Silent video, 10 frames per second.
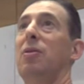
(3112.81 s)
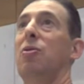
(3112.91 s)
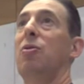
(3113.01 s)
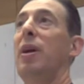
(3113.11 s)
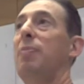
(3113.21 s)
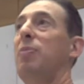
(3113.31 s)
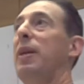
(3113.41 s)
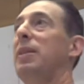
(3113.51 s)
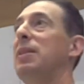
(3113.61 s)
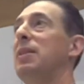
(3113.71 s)
create
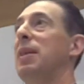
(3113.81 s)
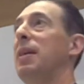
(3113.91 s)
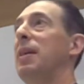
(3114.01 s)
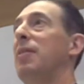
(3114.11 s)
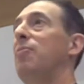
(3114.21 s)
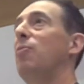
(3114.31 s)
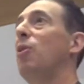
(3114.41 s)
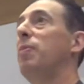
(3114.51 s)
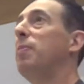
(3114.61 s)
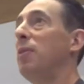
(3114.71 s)
places that give
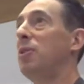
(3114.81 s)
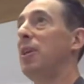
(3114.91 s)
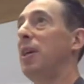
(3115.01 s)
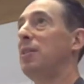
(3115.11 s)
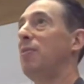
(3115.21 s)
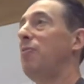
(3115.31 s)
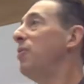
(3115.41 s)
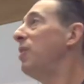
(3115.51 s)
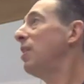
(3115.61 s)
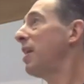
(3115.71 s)
more people a chance to
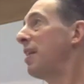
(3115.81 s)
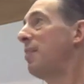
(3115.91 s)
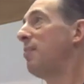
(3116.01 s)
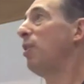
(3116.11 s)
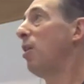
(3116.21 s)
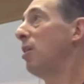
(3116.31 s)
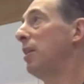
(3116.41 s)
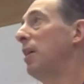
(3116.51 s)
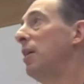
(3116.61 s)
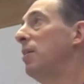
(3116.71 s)
feel like they
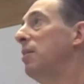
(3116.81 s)
belong there.